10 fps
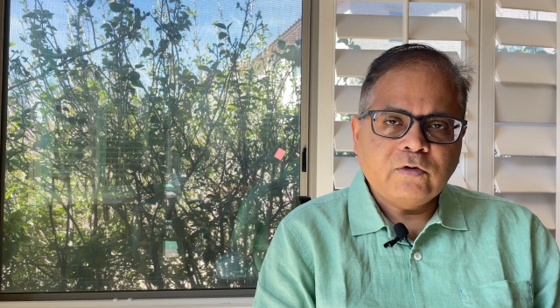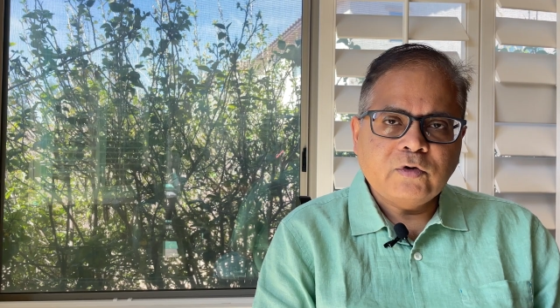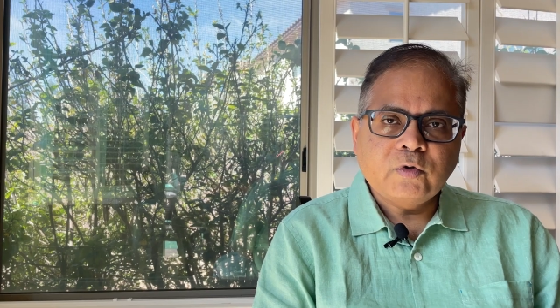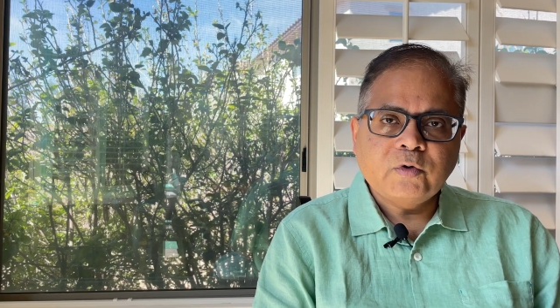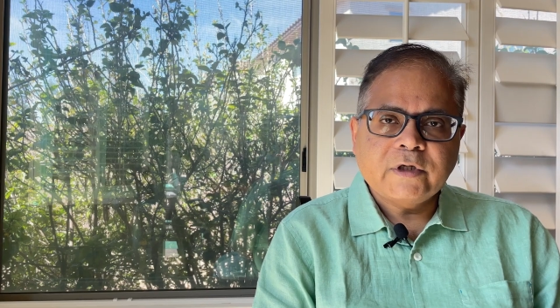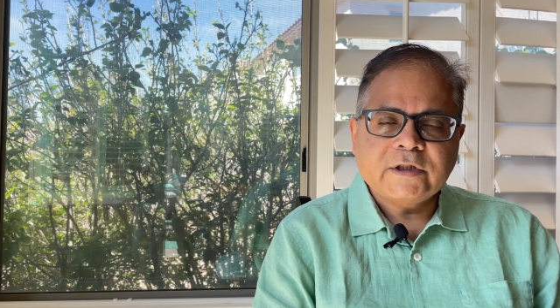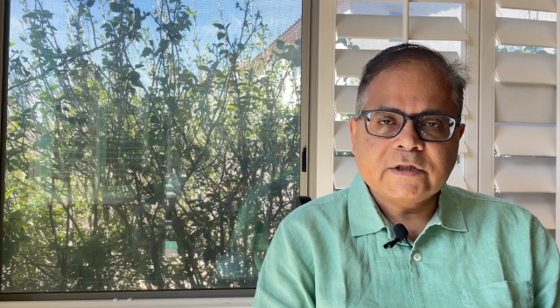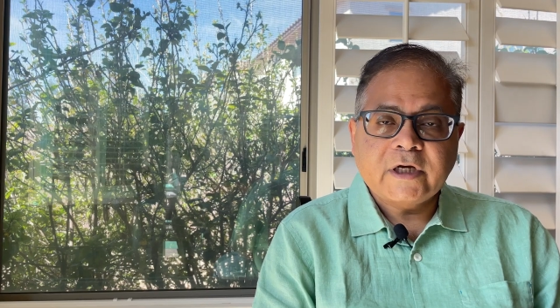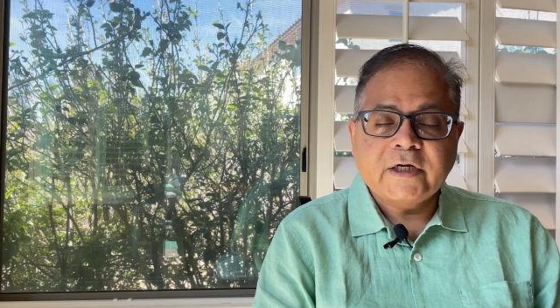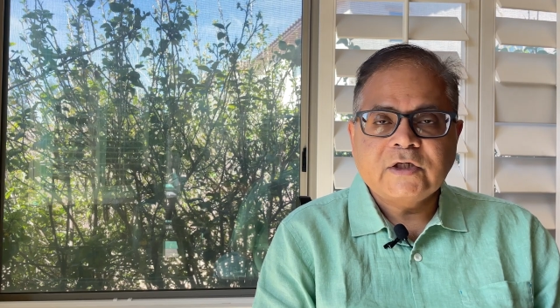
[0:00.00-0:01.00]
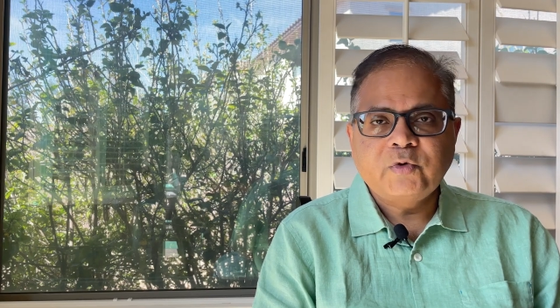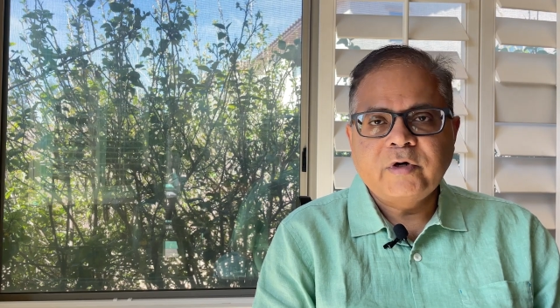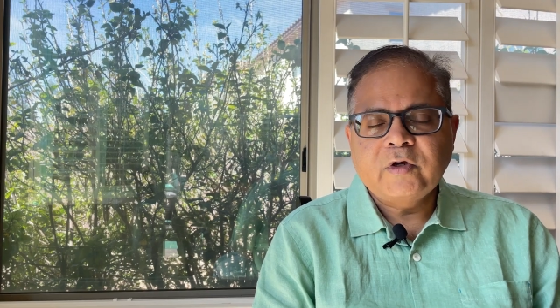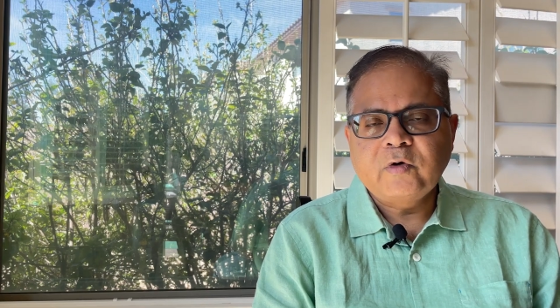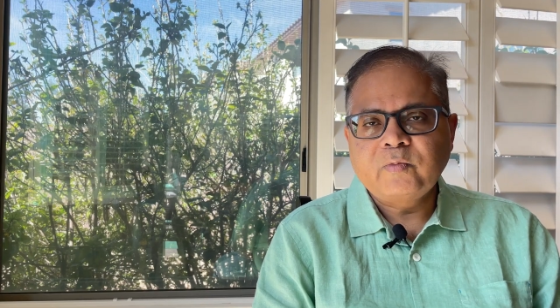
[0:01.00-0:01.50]
to do is that
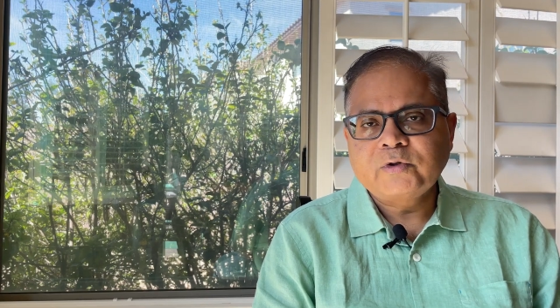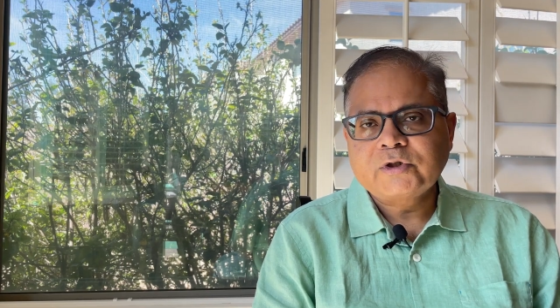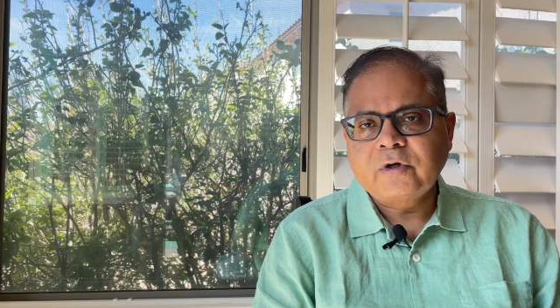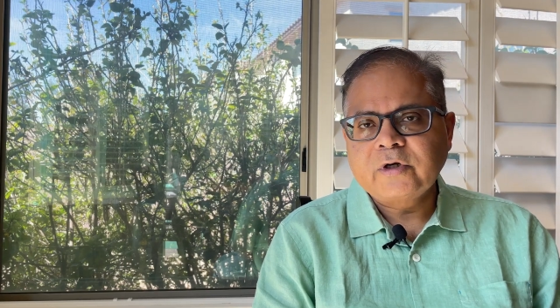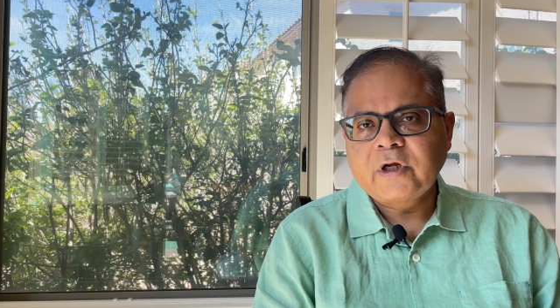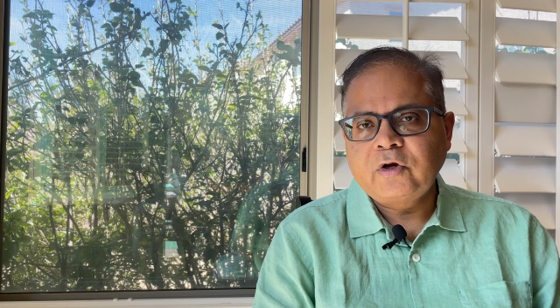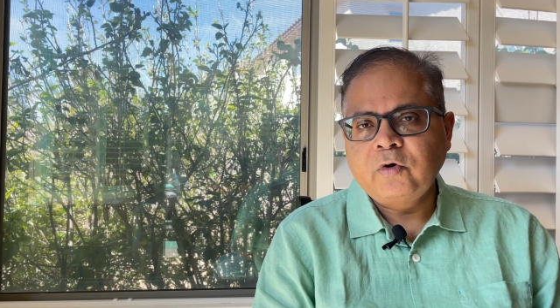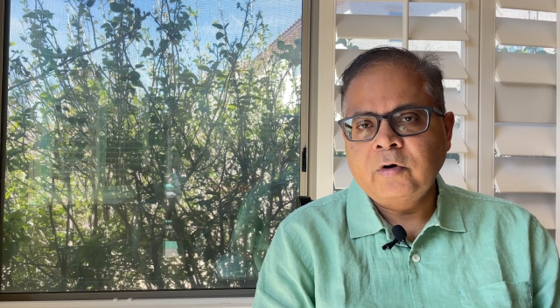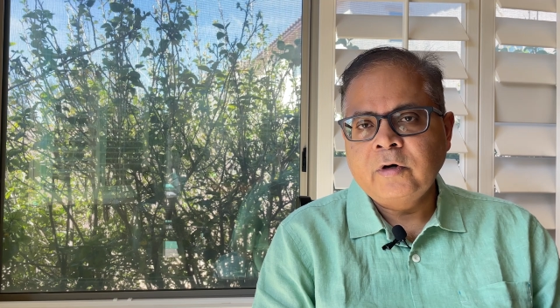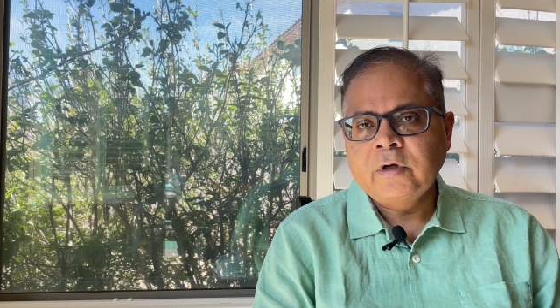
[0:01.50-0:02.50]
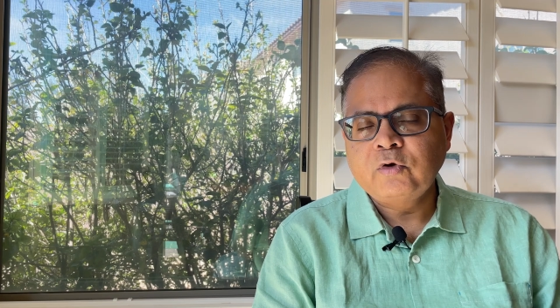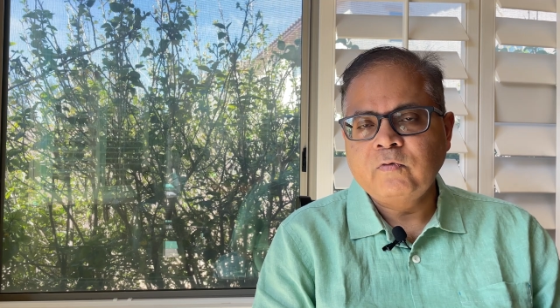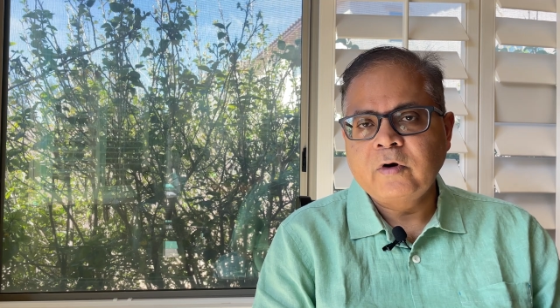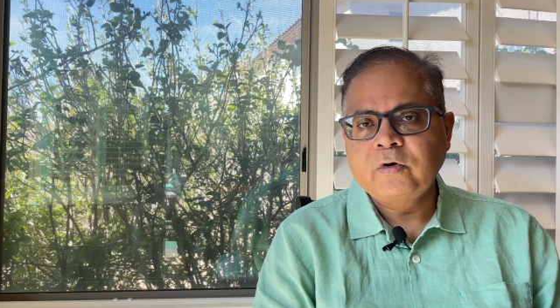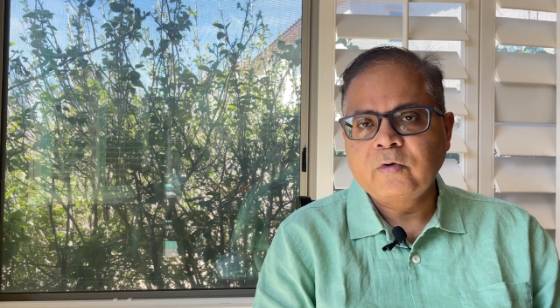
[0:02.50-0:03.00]
during your postdoc tenure you
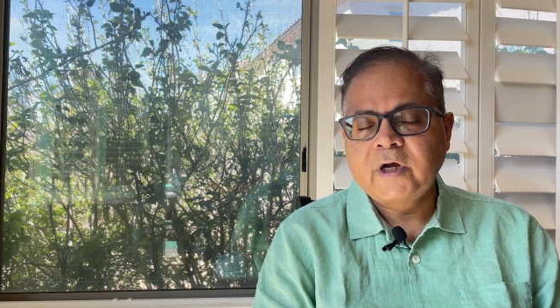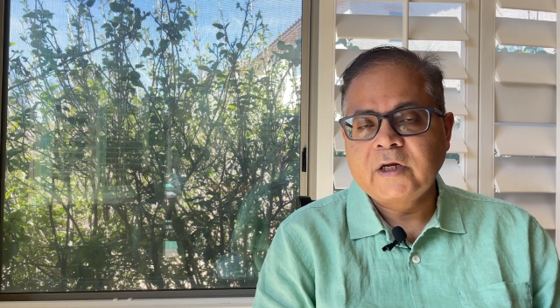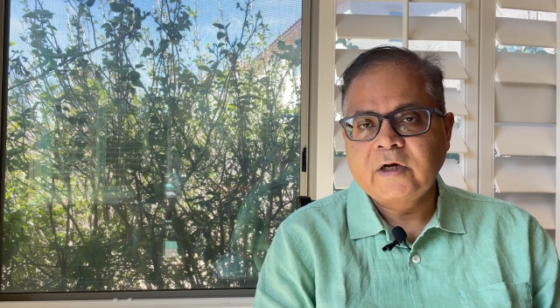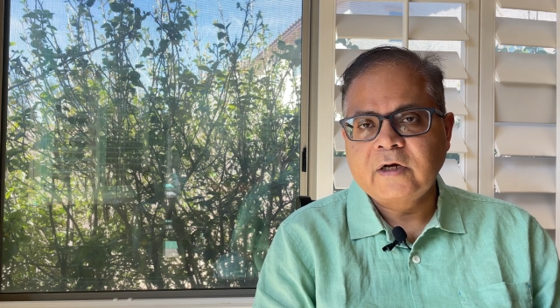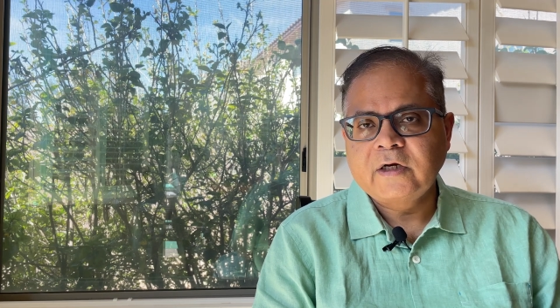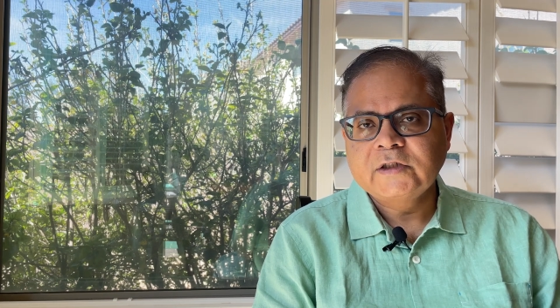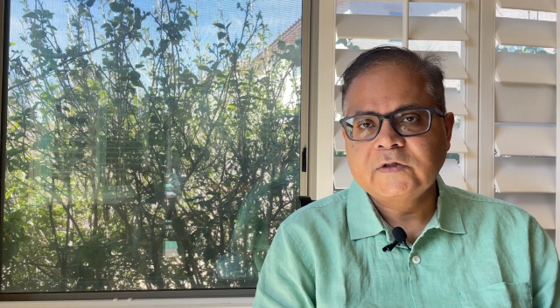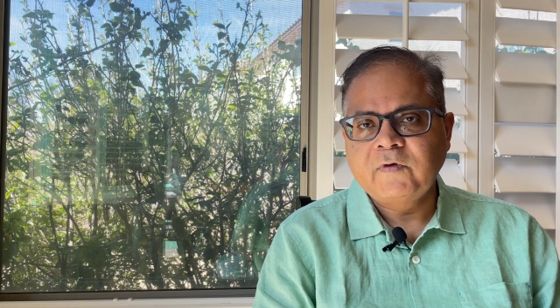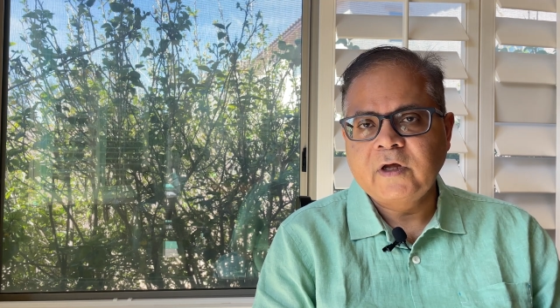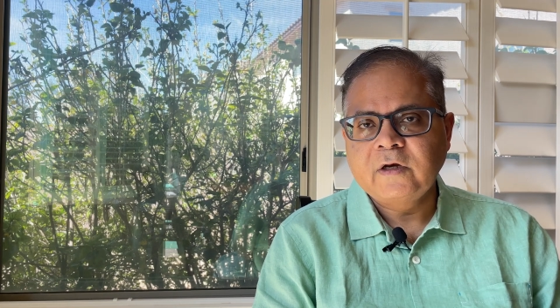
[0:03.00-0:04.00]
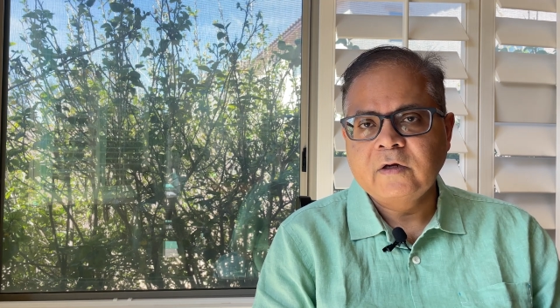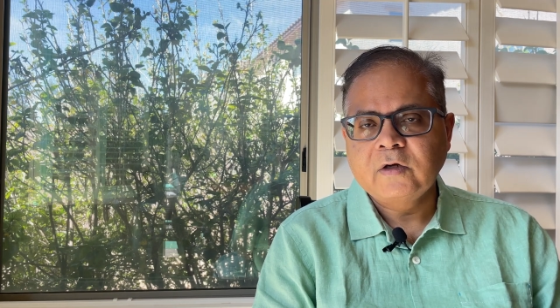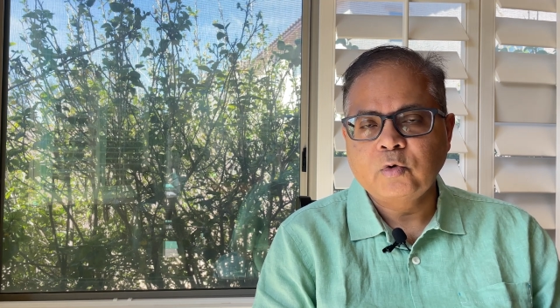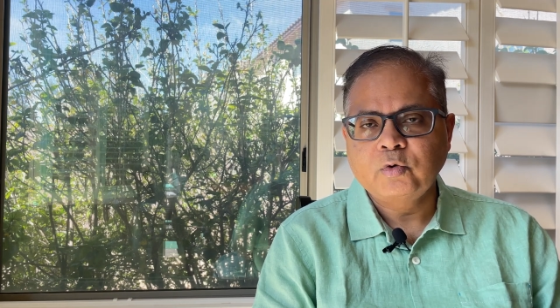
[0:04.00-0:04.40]
want to write at least one